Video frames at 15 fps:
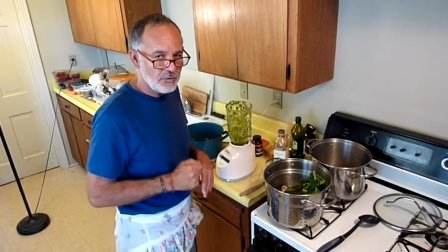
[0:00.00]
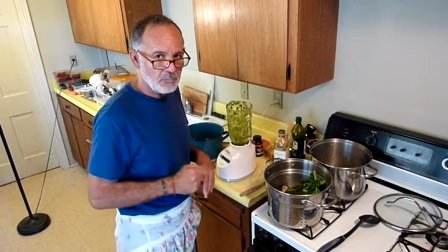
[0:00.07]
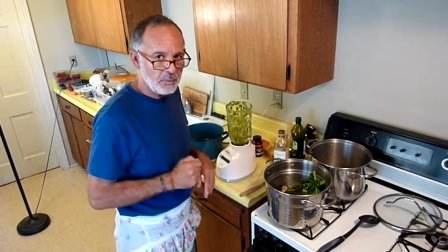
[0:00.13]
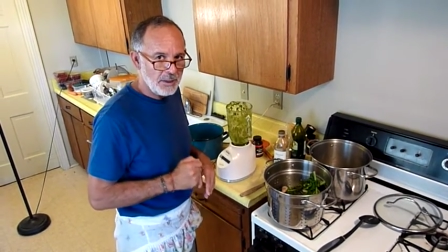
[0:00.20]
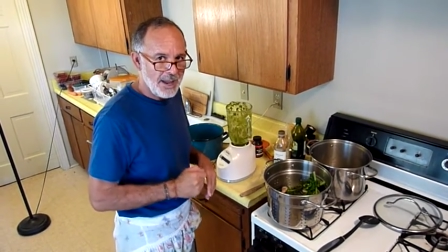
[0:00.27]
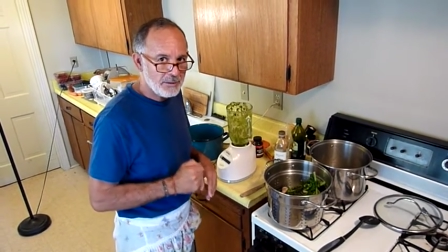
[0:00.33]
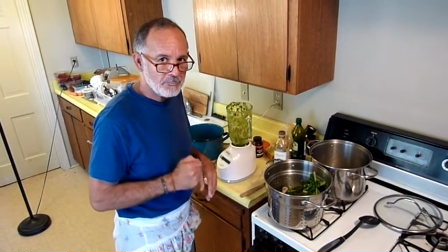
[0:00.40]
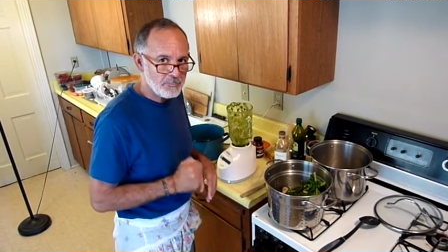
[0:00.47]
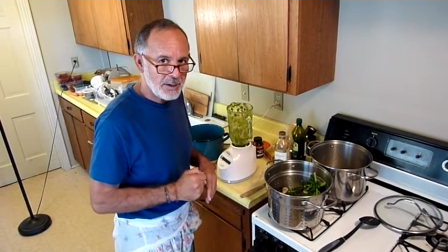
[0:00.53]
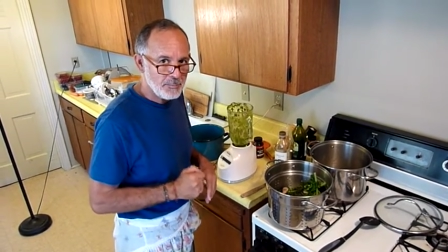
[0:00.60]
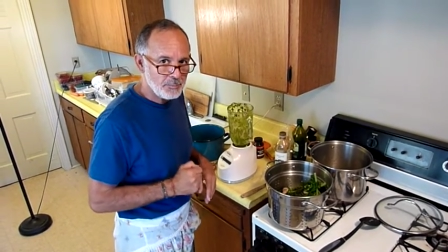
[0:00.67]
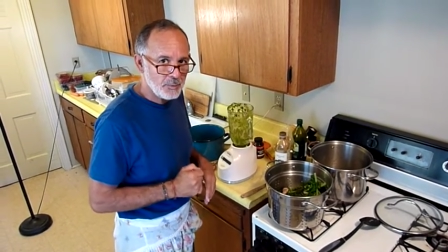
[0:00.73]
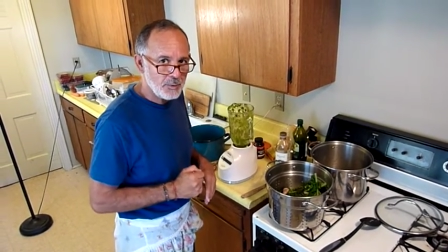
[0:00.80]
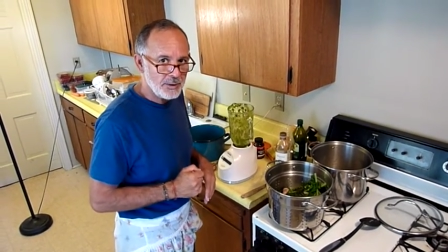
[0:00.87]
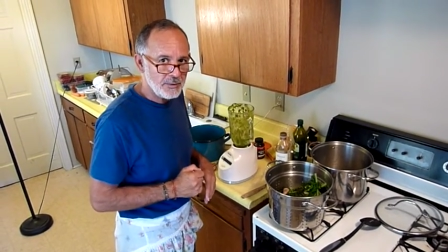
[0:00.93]
black
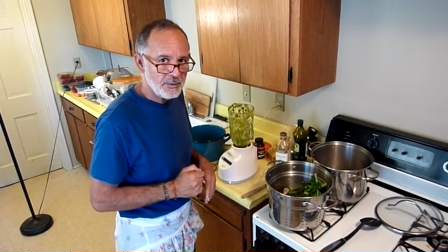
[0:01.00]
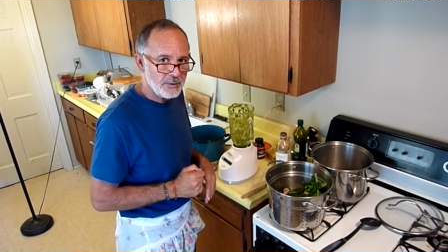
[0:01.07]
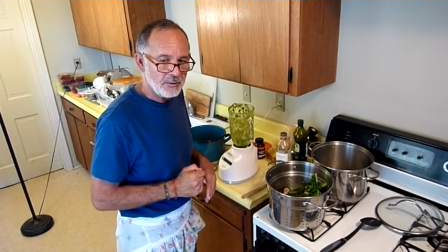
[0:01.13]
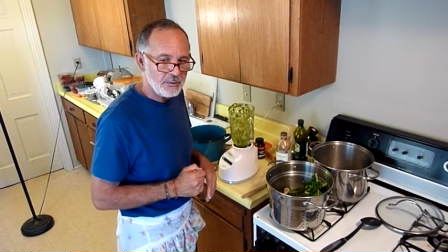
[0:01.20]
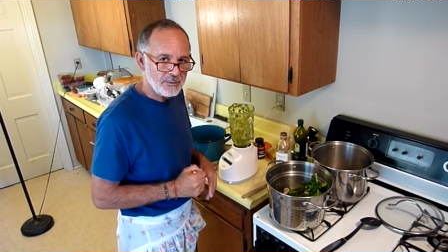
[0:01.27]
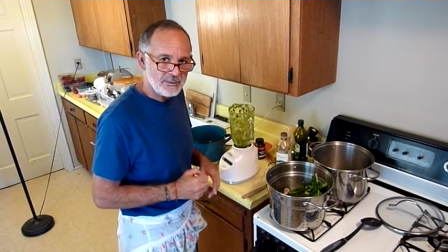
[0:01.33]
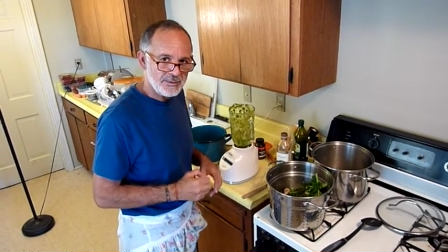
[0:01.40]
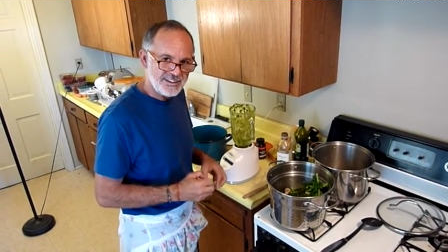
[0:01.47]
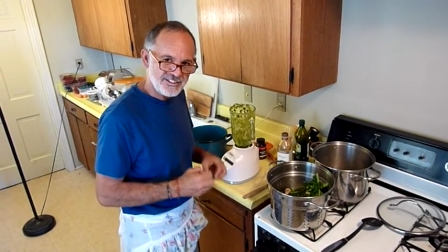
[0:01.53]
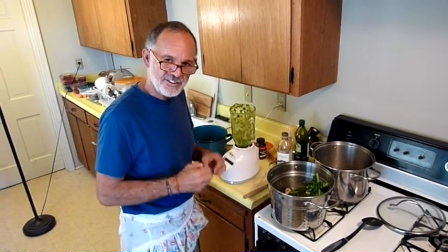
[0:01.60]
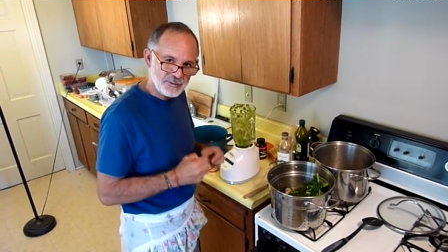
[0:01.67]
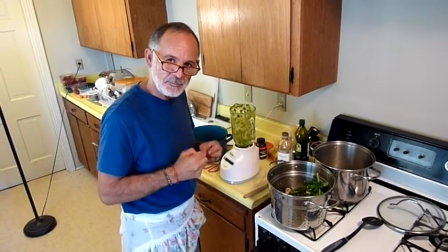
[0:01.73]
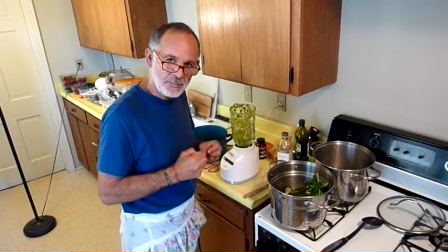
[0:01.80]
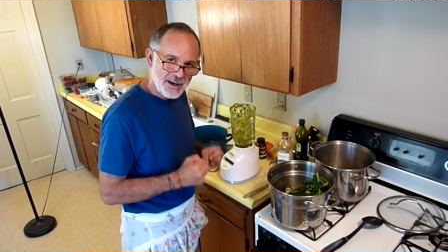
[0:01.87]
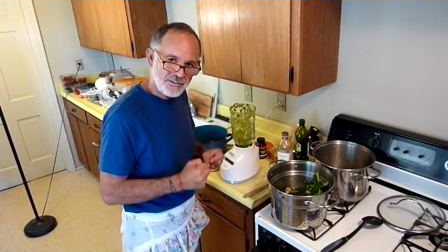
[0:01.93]
pepper in there. It's
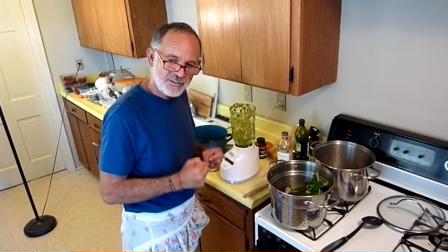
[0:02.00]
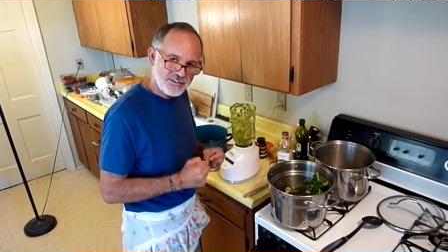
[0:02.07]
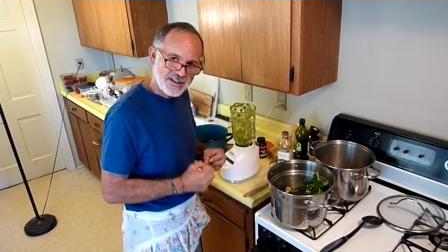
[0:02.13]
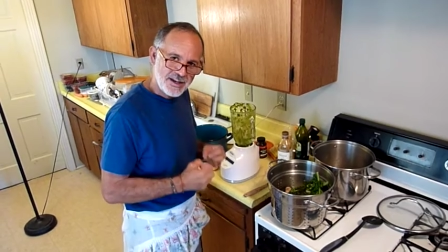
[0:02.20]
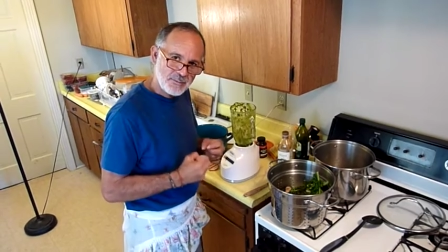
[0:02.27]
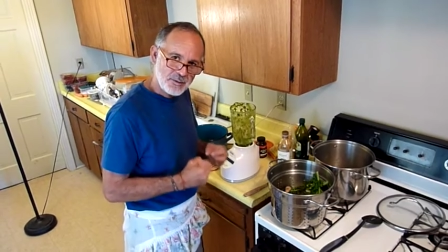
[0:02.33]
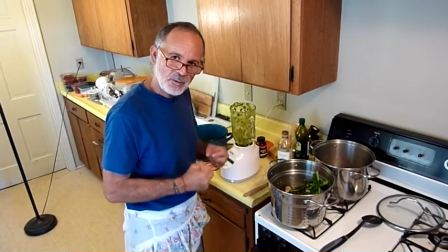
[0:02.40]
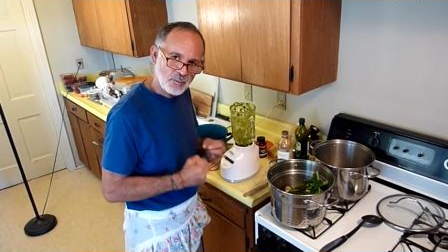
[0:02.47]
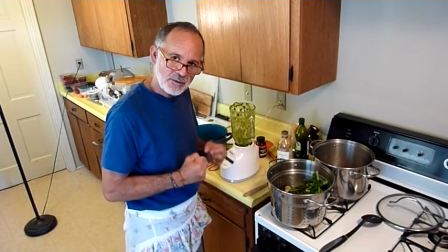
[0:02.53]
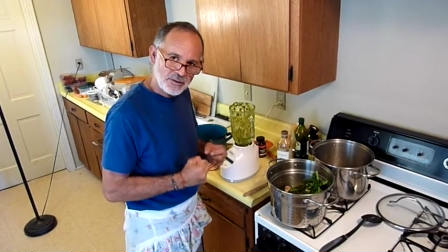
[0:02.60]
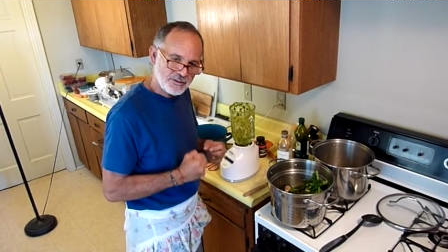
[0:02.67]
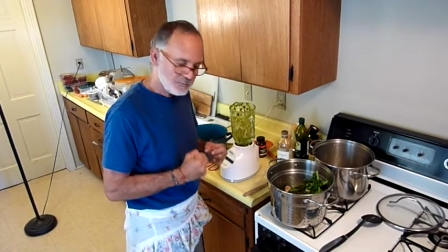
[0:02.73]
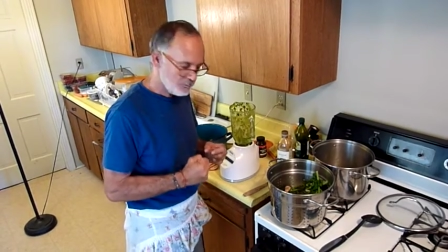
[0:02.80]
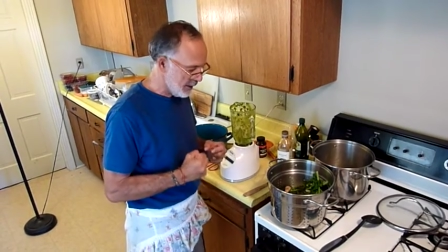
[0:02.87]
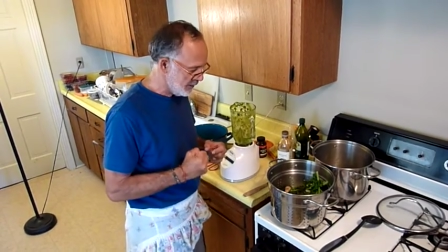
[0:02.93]
spicy. It's got to be really
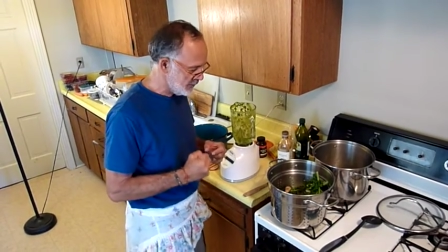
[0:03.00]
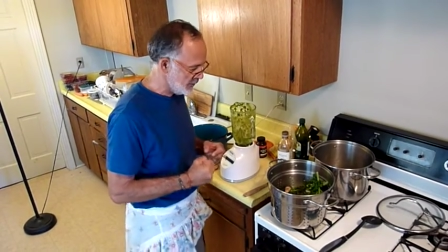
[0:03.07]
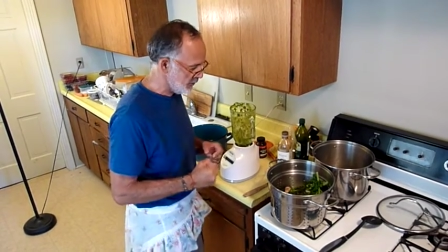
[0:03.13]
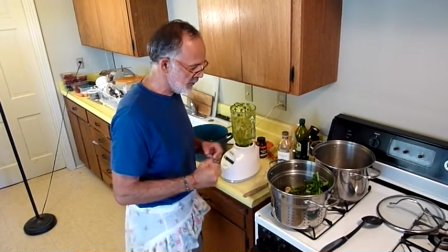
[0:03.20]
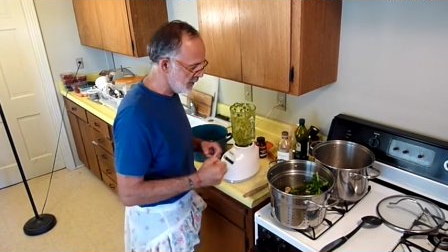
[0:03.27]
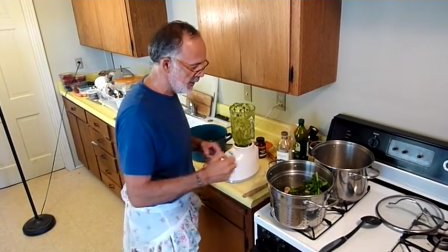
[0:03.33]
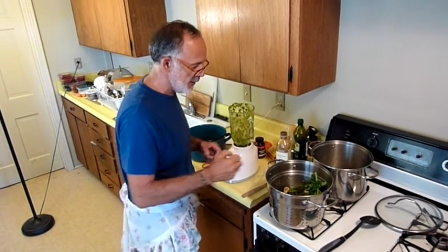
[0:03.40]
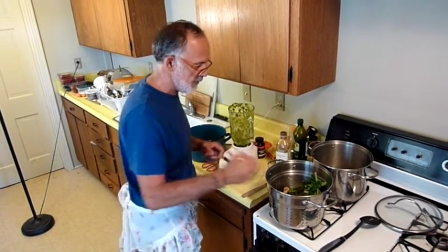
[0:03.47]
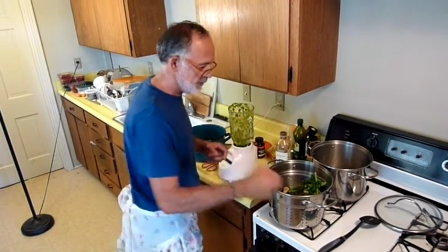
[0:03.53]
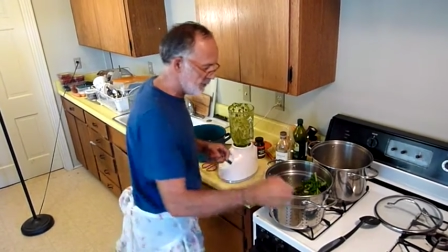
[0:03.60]
spicy, okay?